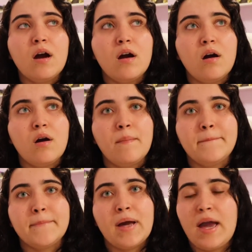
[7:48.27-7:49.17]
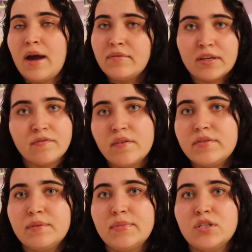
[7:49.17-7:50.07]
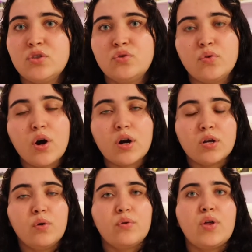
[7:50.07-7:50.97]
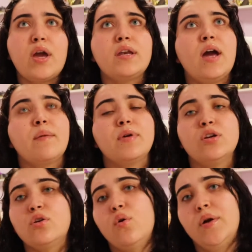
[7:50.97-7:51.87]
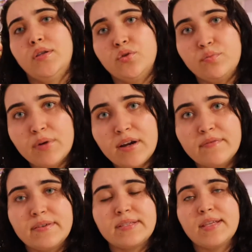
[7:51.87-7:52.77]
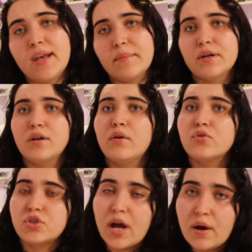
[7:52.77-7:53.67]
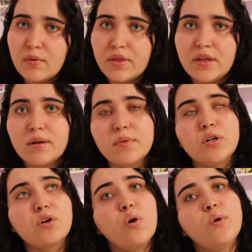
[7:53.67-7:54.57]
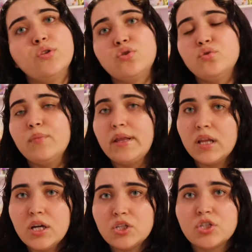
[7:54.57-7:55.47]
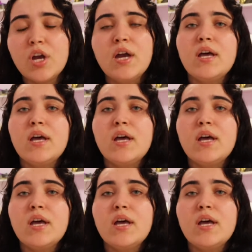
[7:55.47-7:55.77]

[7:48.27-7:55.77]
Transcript: I have like 15 minutes to do cardio. Then I'm gonna go and do breakfast. Then I'm gonna go shower. Then I'm gonna go and do my lunch.